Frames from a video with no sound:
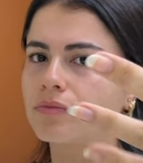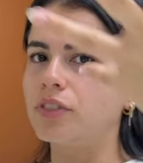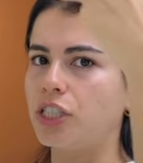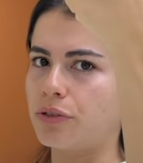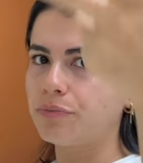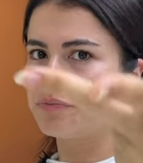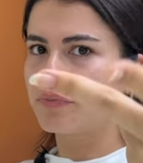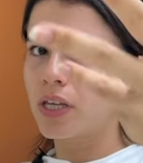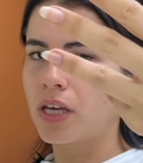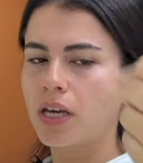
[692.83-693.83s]
you know,
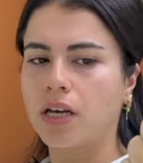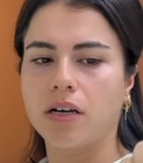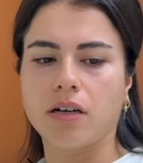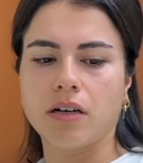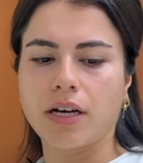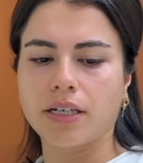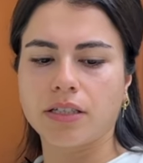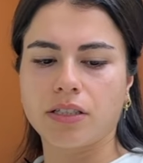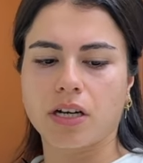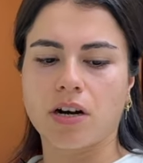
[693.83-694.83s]
uh, I
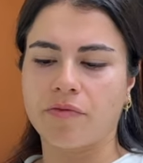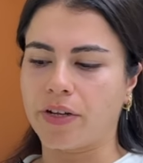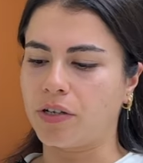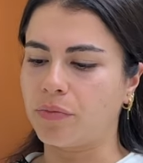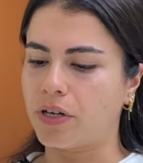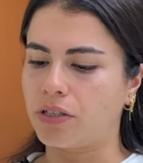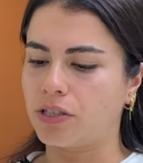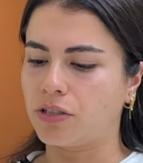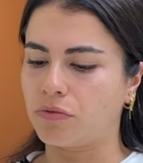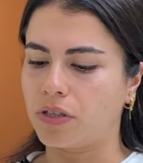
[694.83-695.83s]
took off my nail
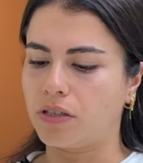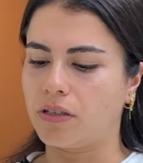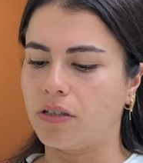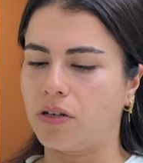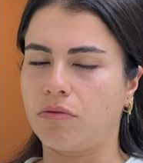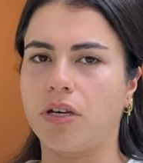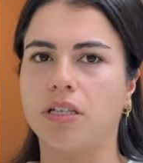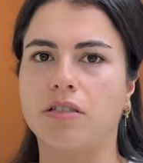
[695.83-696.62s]
polish when the long weekend